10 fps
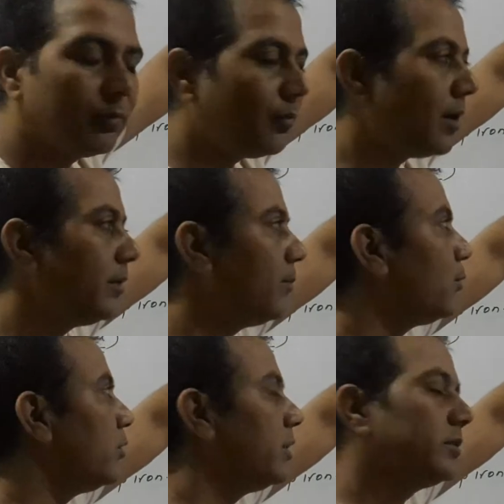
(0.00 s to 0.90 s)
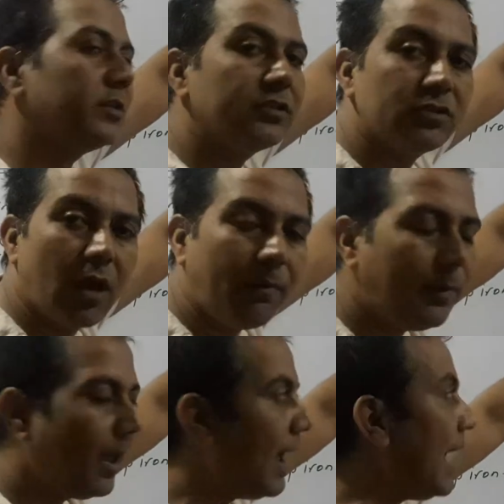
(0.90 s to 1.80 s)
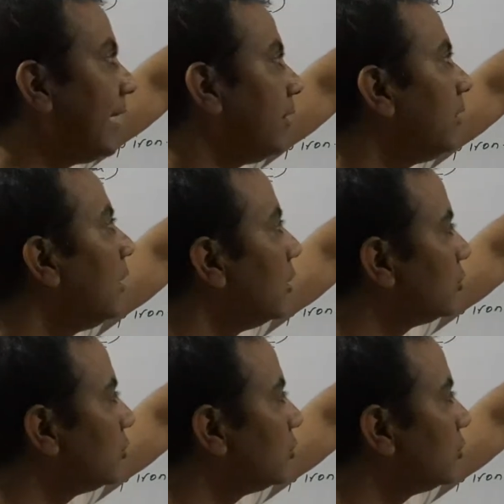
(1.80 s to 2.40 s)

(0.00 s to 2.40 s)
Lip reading: for the productions of iron.